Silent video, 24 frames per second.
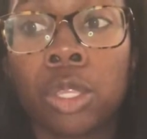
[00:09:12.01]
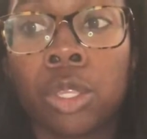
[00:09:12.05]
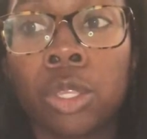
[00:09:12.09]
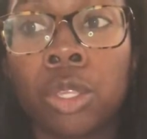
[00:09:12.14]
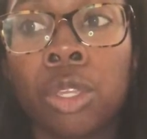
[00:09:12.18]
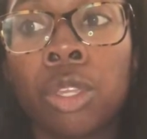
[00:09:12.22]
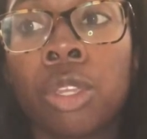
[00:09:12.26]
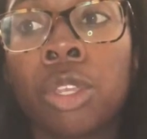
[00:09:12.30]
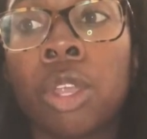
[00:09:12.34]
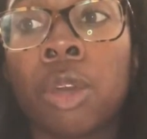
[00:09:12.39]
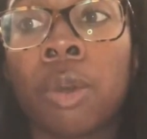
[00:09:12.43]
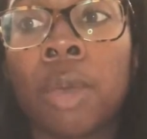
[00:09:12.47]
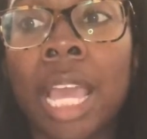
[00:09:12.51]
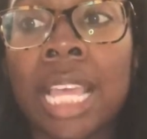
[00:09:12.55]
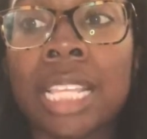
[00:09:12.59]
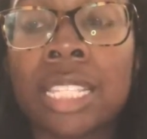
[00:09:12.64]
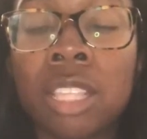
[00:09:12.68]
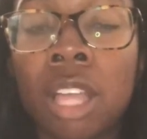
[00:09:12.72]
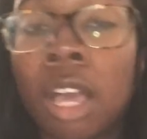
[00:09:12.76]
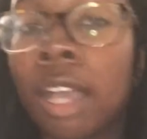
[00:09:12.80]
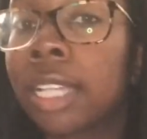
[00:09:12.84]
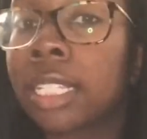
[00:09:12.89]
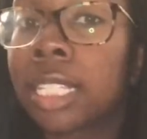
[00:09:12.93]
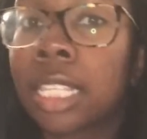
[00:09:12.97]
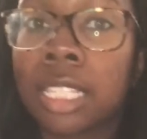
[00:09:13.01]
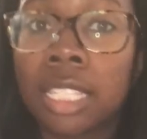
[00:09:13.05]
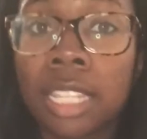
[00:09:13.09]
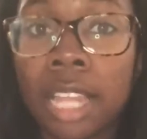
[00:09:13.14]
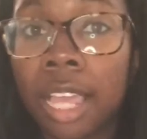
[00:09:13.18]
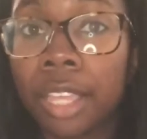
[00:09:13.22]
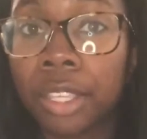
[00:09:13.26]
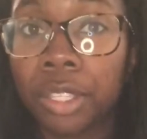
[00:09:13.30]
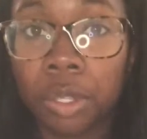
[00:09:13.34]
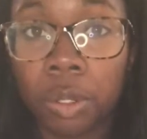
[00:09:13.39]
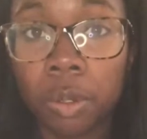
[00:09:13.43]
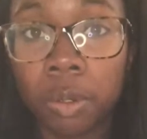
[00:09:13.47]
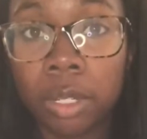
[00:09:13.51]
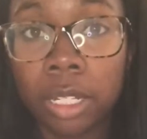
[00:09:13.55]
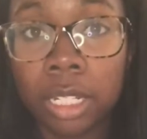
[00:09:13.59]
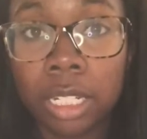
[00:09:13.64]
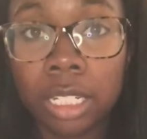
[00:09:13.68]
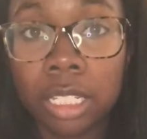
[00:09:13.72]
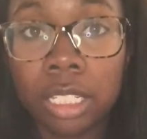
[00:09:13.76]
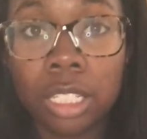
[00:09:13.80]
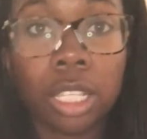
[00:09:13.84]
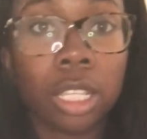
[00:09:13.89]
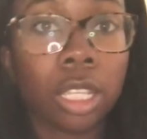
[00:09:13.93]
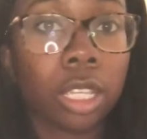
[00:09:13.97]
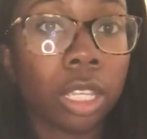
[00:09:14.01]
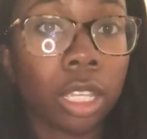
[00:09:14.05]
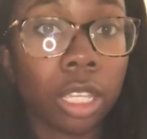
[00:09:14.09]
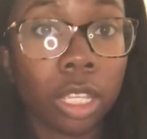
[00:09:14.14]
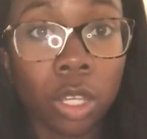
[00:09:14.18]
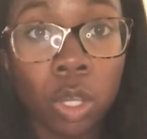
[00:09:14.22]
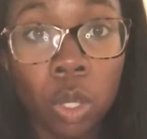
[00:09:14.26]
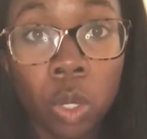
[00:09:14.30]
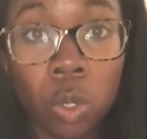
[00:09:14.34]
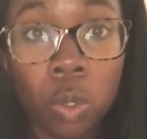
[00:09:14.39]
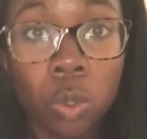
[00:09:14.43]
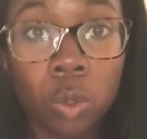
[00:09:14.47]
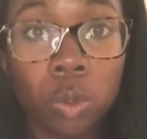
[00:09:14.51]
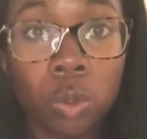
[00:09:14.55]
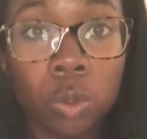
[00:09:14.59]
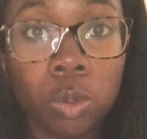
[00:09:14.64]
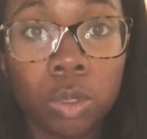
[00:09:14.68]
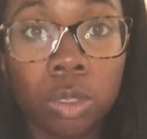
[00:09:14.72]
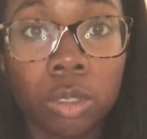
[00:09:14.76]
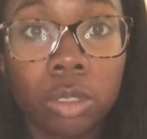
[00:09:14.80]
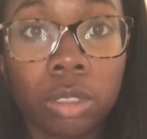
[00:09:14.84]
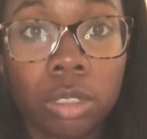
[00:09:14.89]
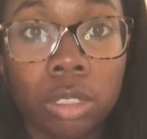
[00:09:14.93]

you know, as long as it's not yours, cool.